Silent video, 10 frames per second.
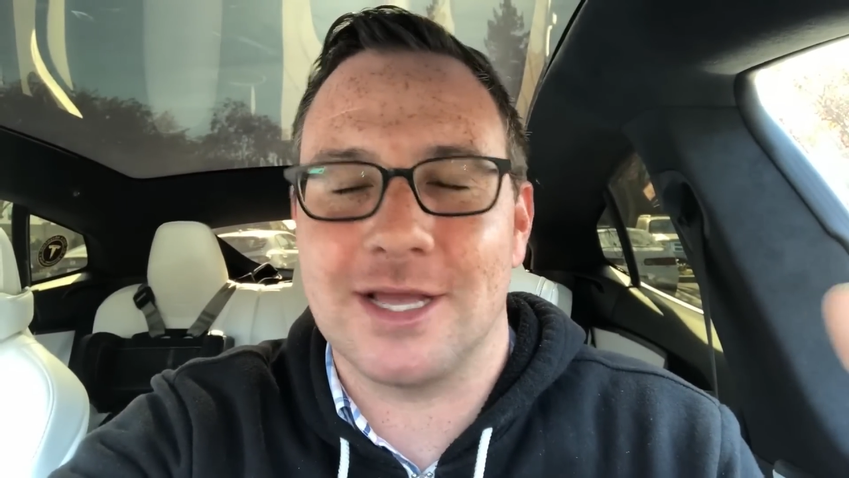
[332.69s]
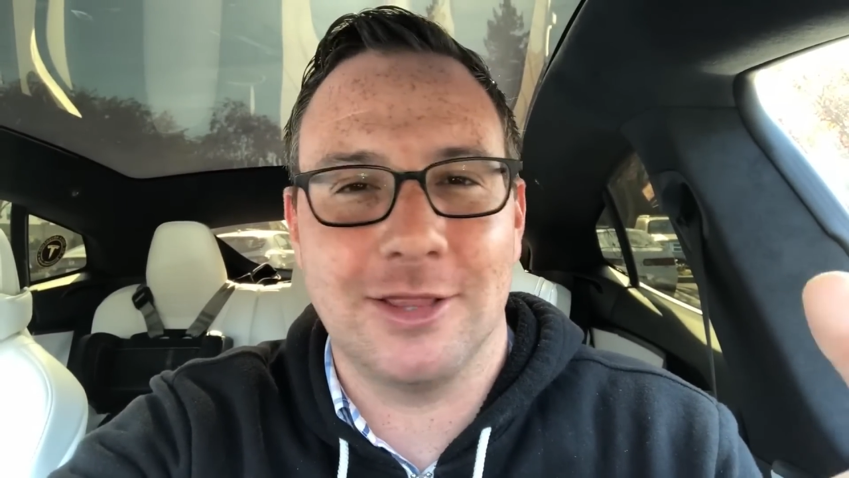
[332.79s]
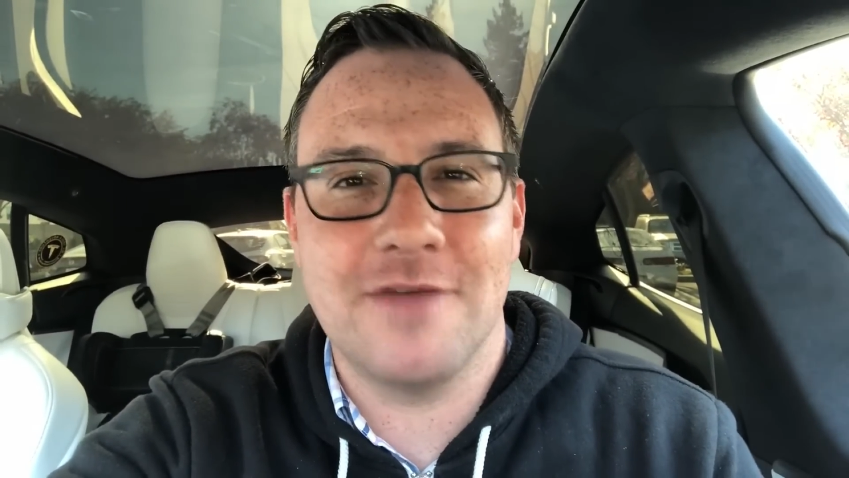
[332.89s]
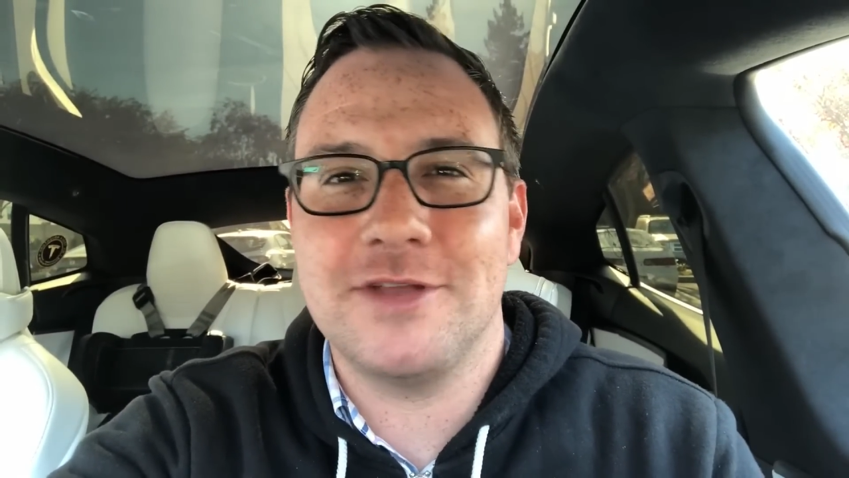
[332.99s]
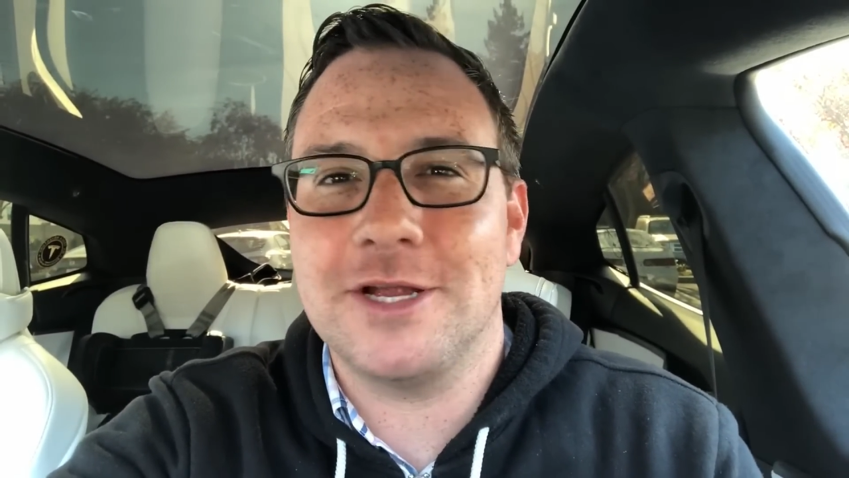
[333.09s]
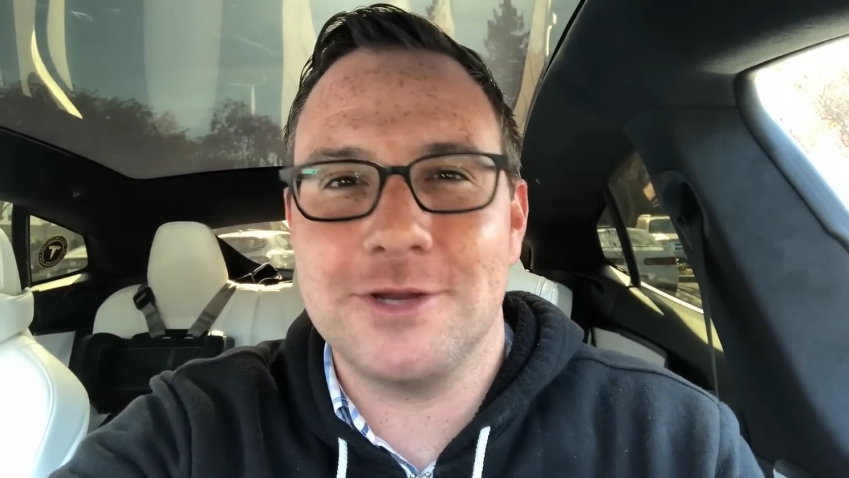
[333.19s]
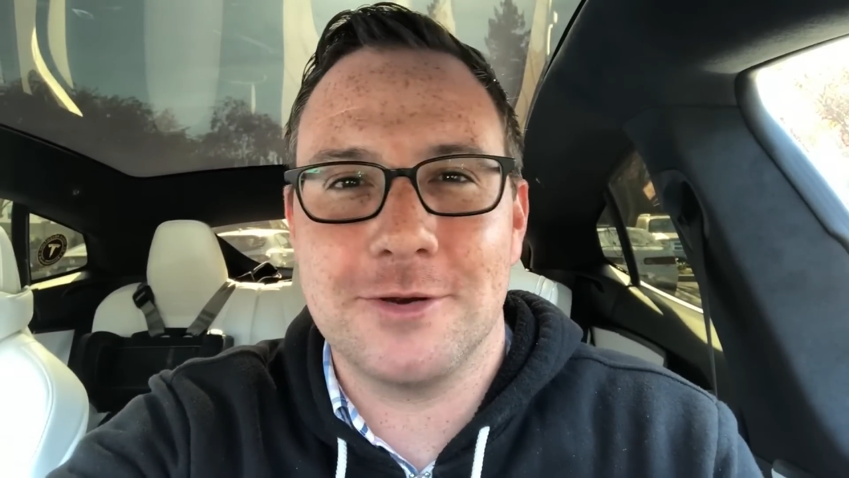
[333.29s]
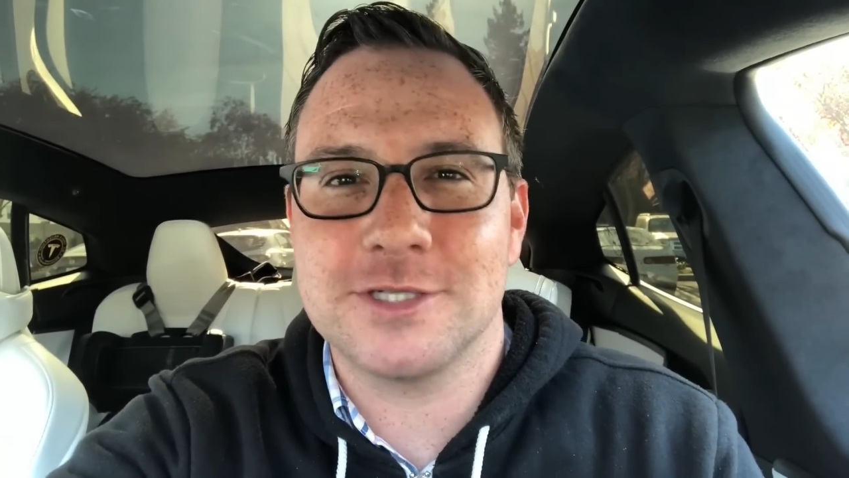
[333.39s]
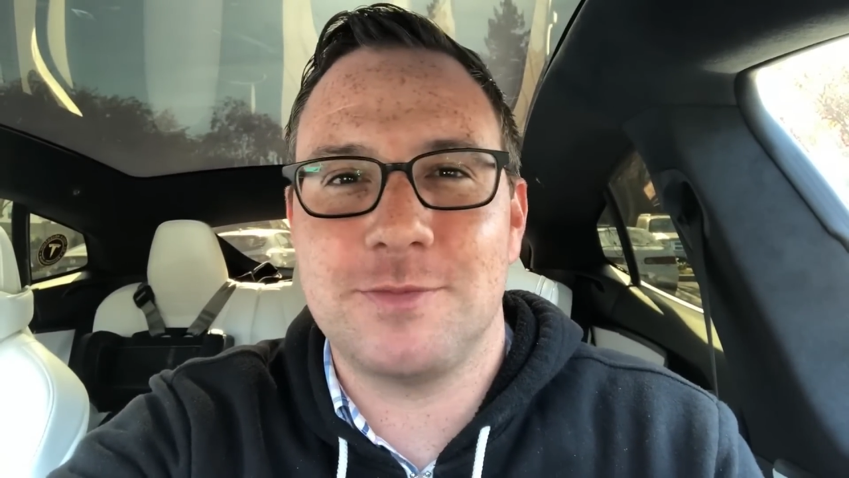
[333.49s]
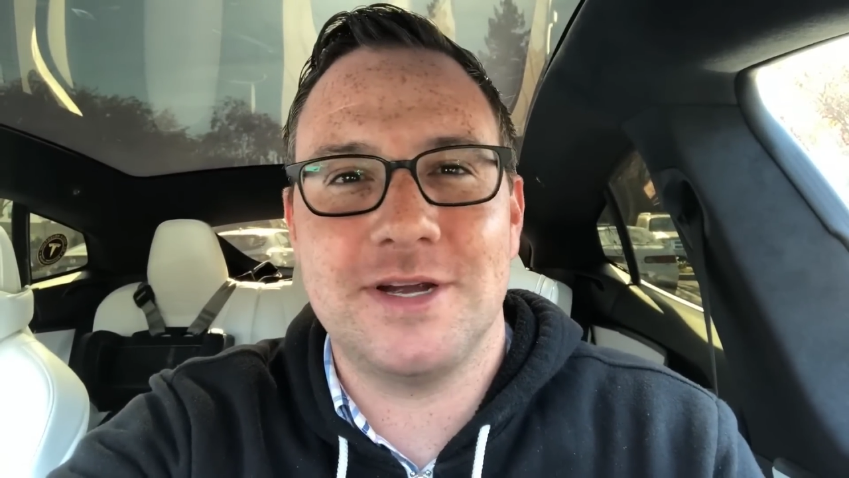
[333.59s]
I'd love to hear
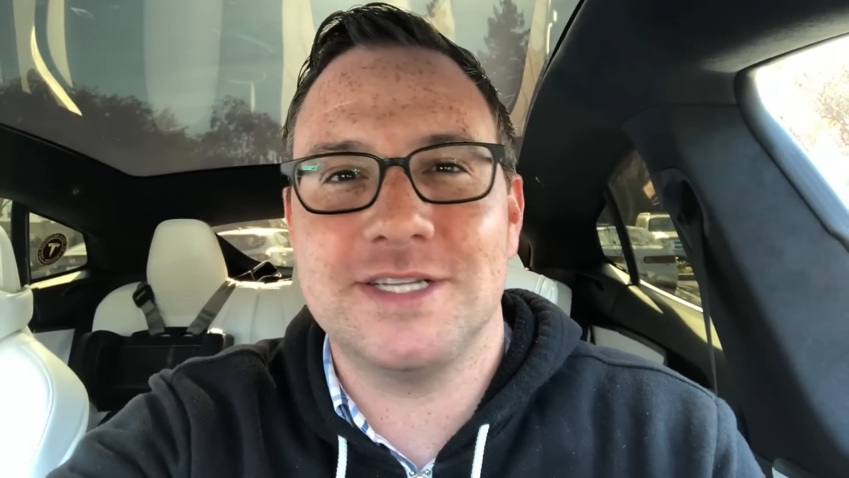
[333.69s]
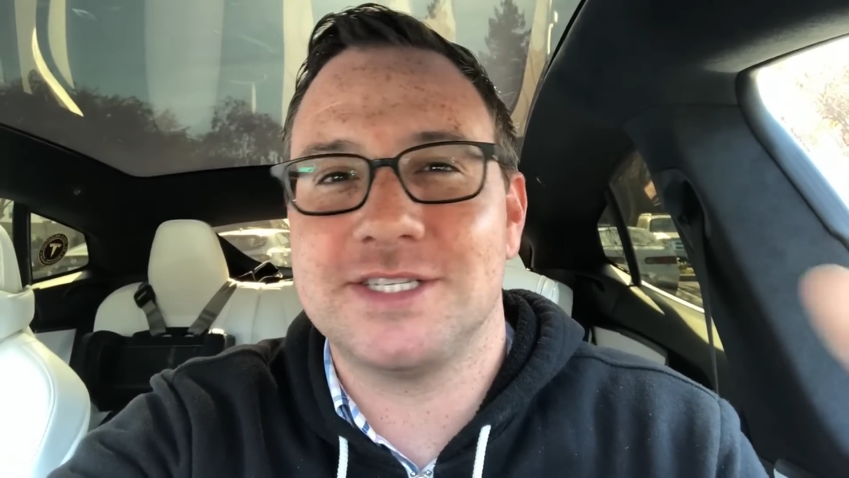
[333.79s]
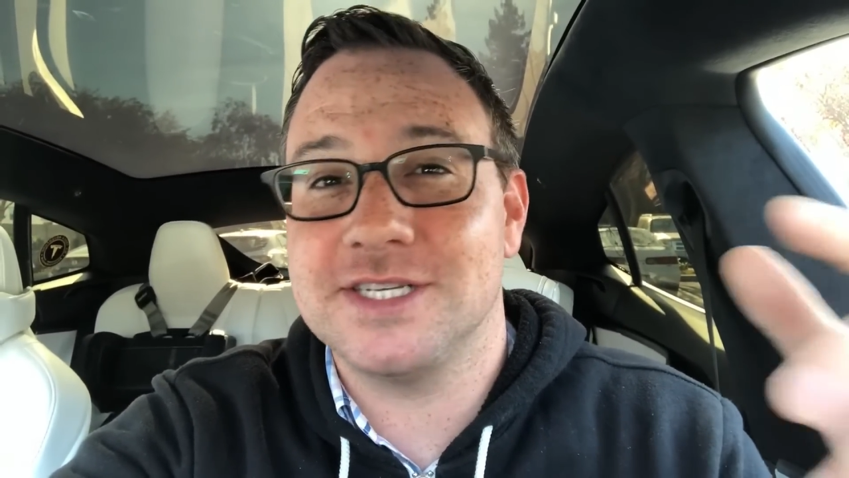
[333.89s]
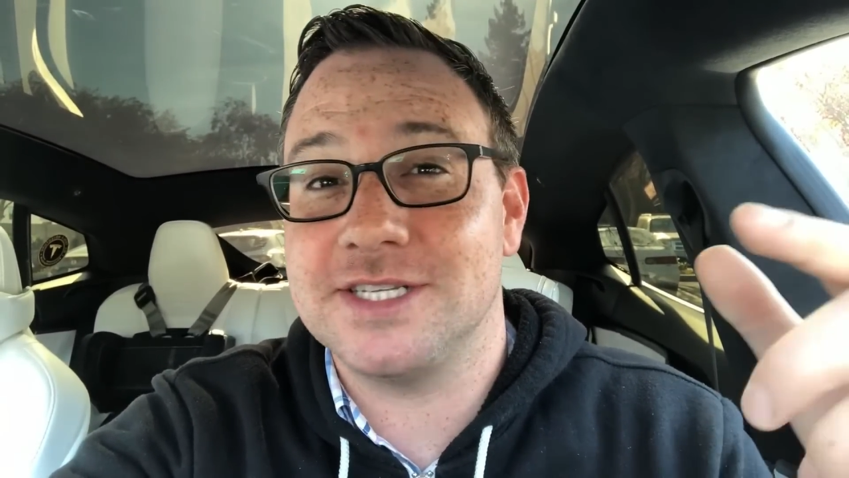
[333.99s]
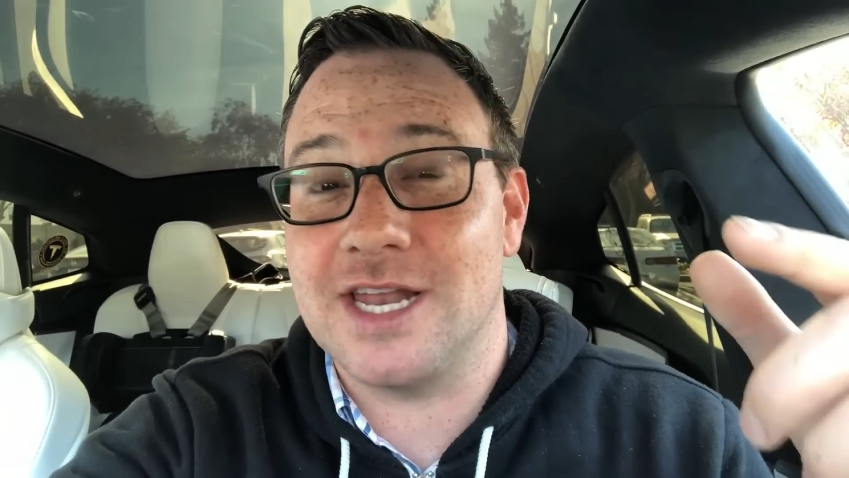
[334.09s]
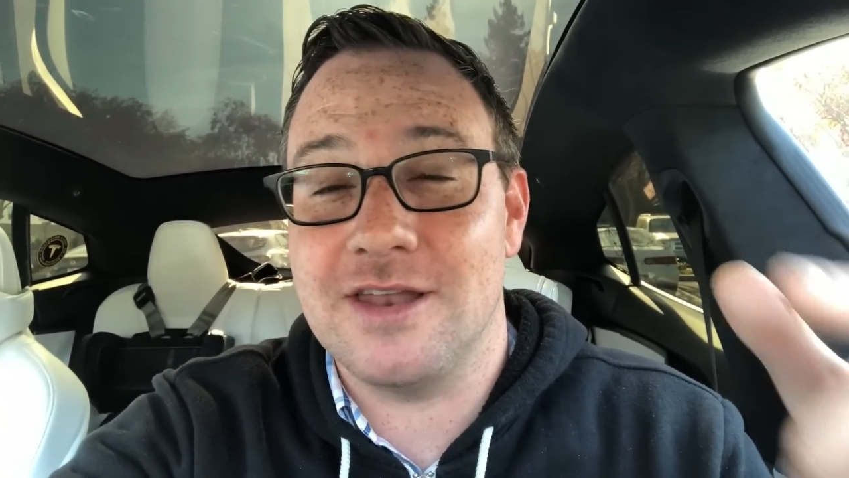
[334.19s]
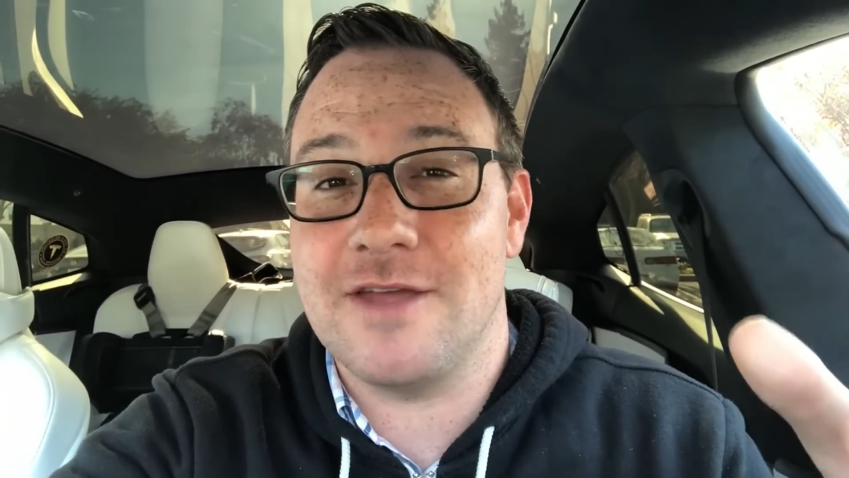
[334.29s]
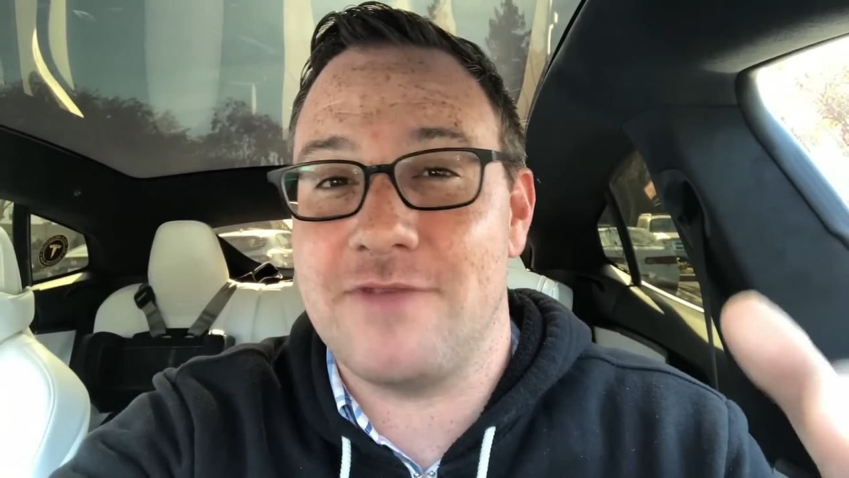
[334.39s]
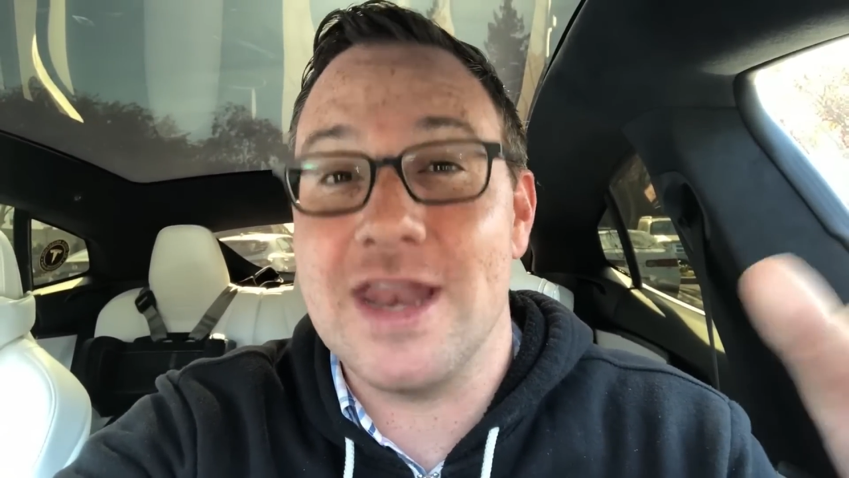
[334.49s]
your experiences and if